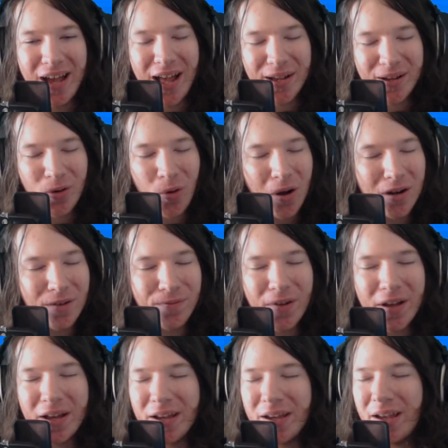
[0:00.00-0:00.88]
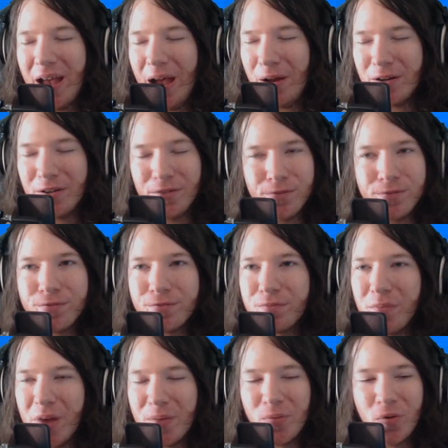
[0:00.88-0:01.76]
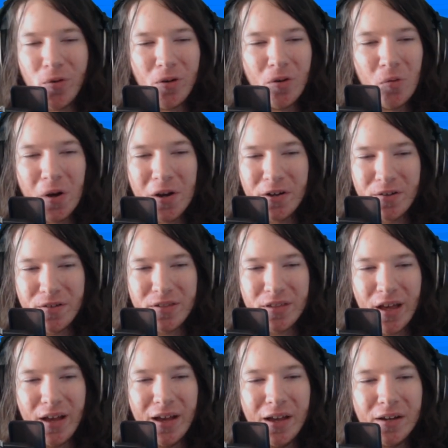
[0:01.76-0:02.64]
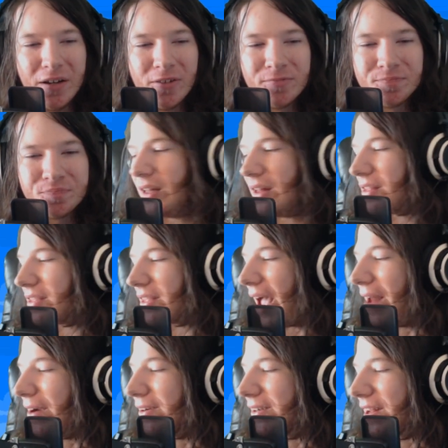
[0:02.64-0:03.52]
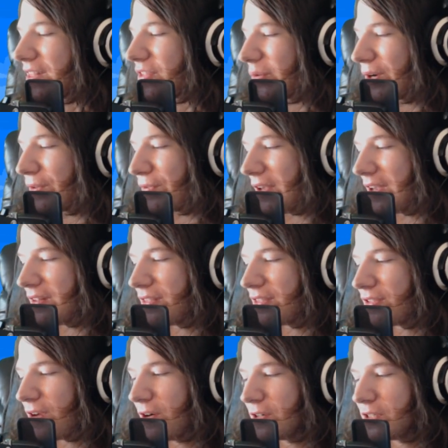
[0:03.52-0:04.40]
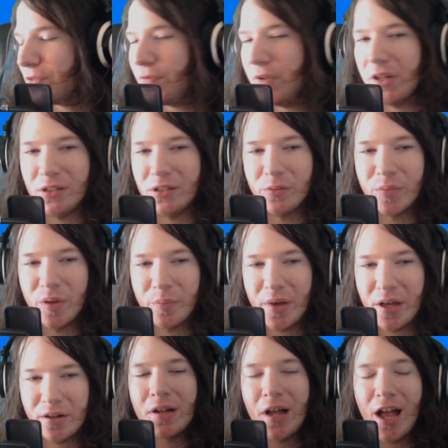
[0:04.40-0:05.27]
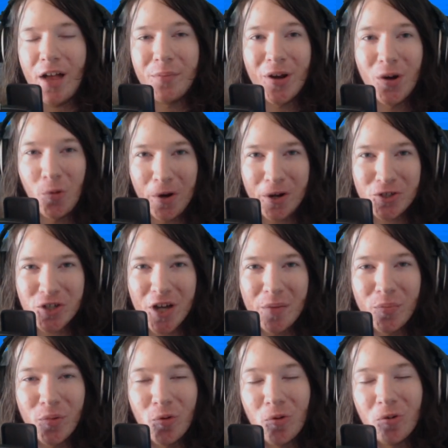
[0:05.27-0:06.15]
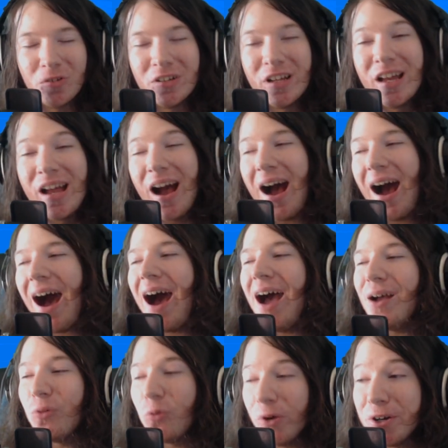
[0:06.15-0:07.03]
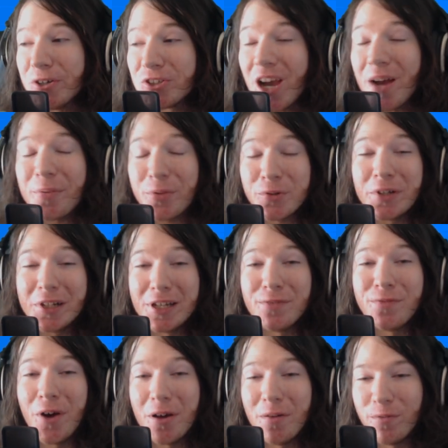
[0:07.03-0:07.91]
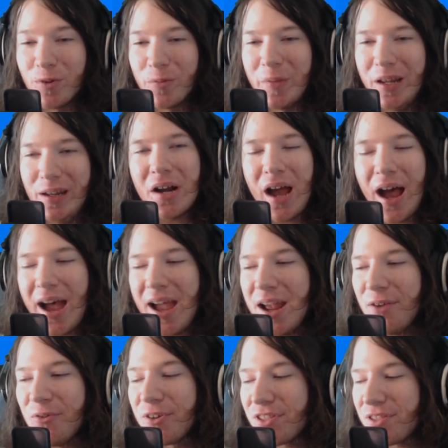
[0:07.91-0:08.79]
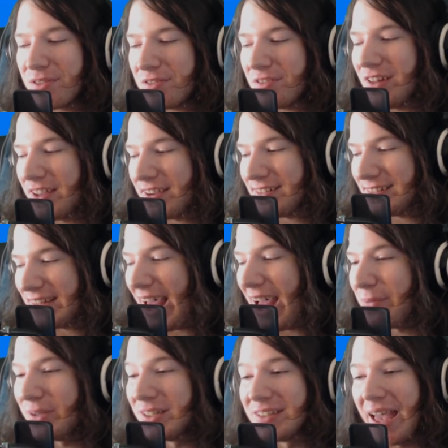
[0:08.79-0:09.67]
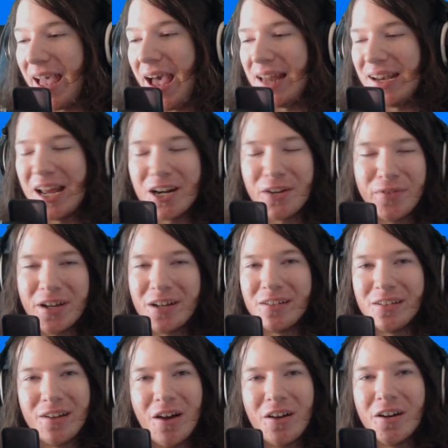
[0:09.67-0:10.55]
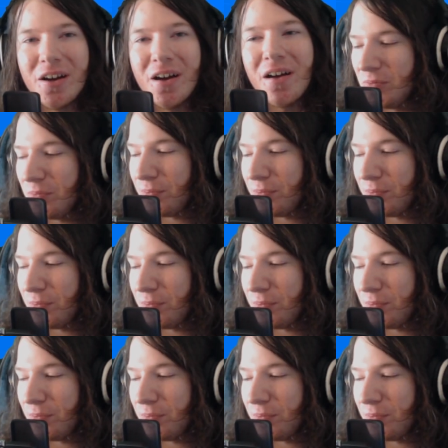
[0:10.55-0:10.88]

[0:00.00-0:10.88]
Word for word: I qualify out of my pool winner side. Saturdays where things start to feel a little bit better. I have my workshop pool. I, workshop's really fun for me. I was like labbing the hell out of Anglara.